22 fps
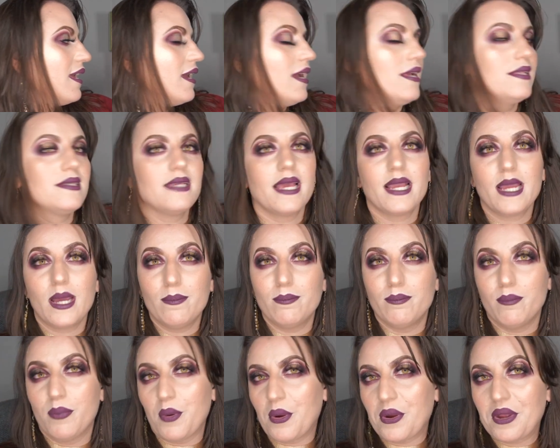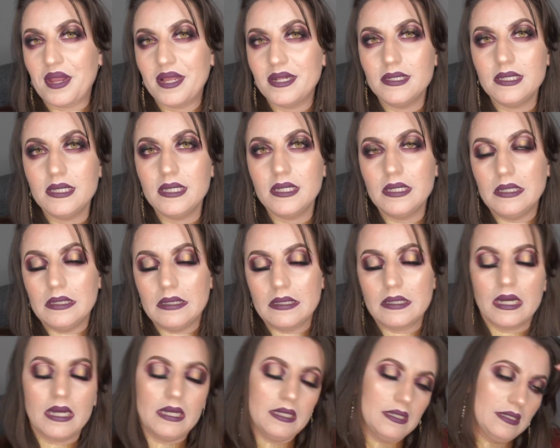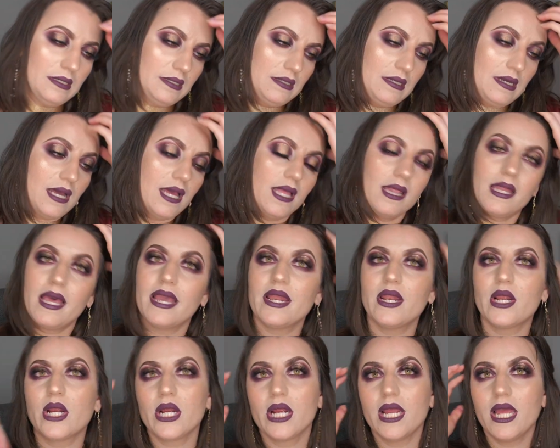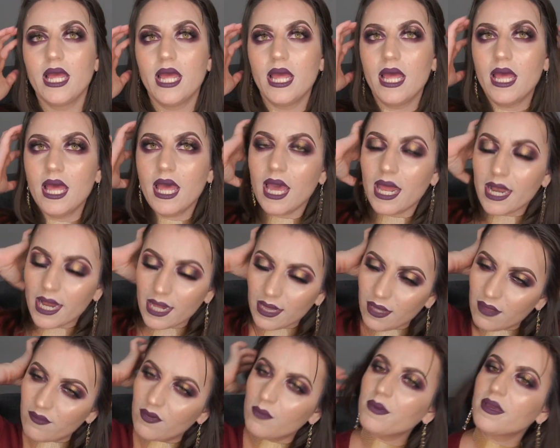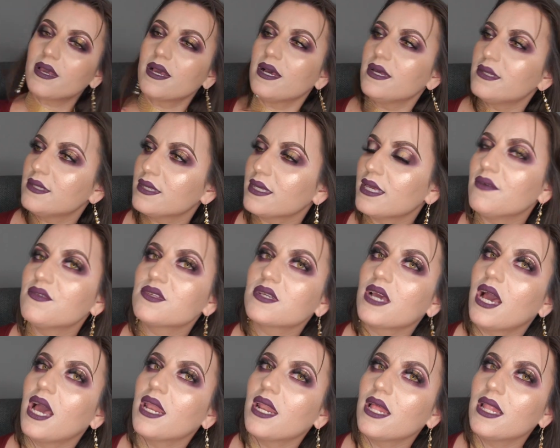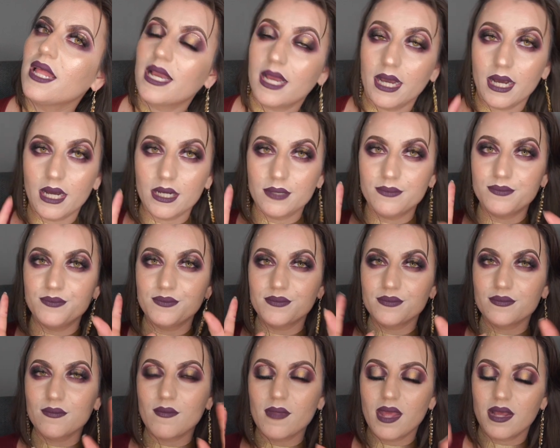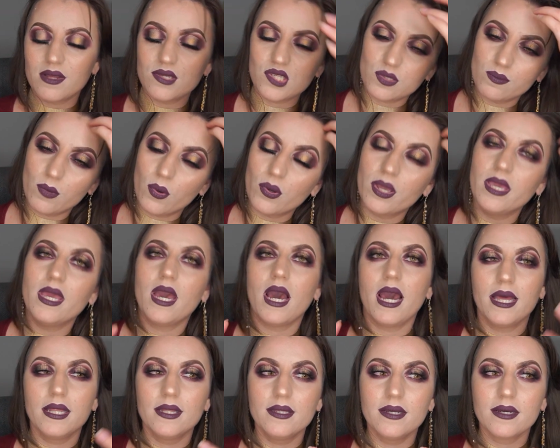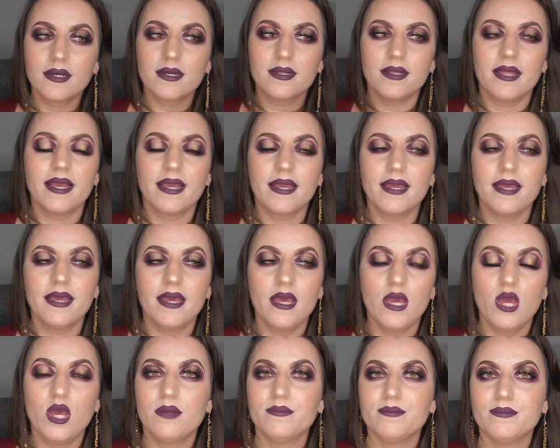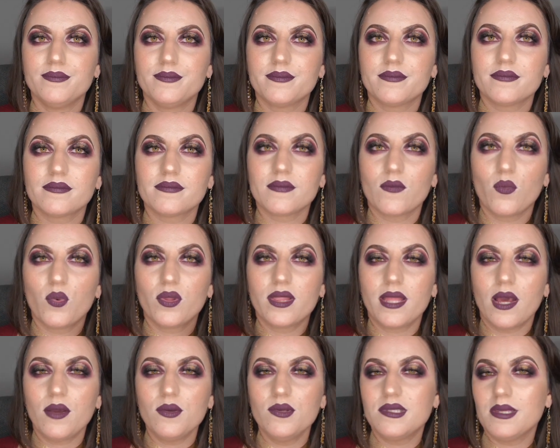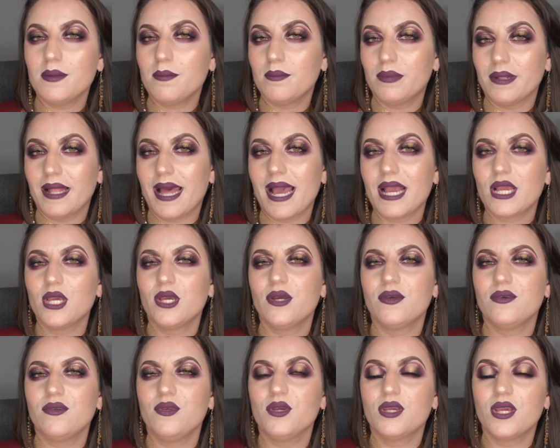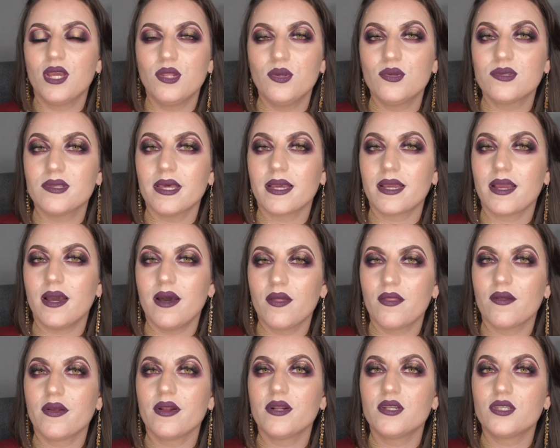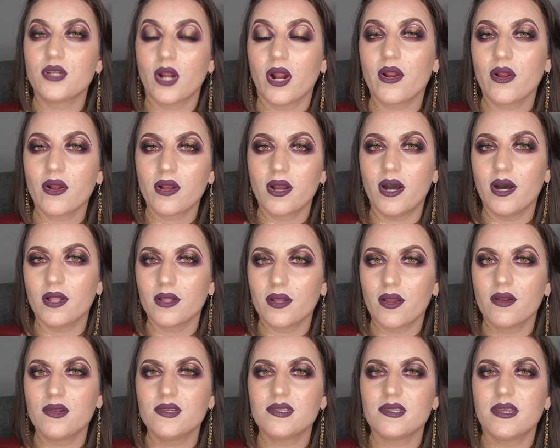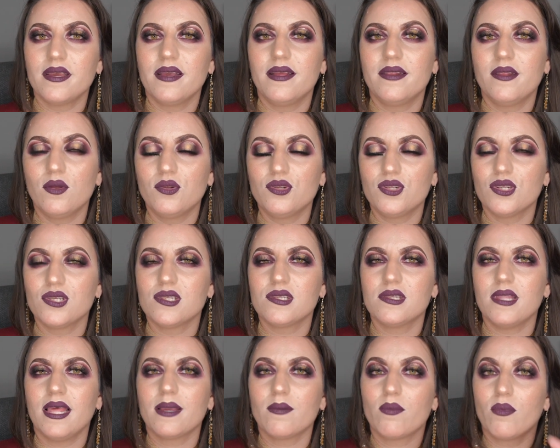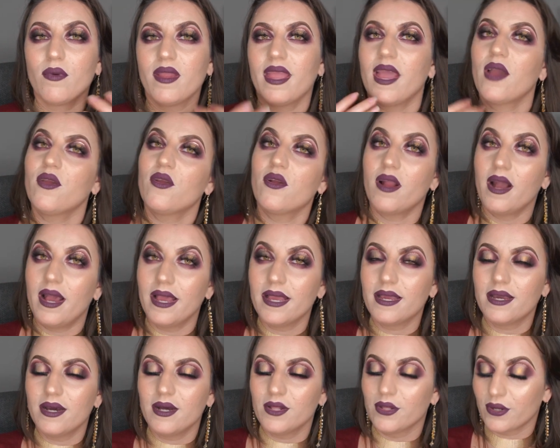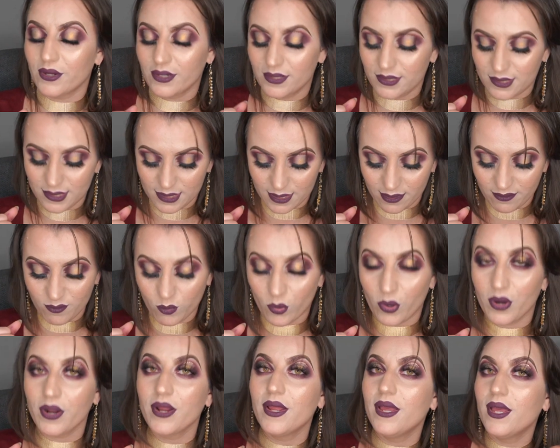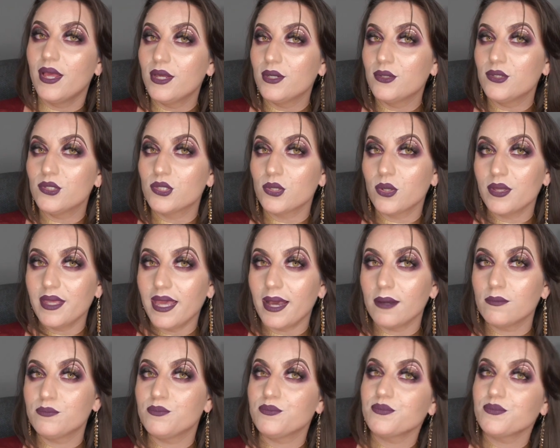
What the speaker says: It's like a burgundy kind of eyeliner. And I love it because it gives kind of like a smoky eye look. Like, without using black, you can use like other darker colors and it'll just like bring out your eye color and stuff more. So yeah,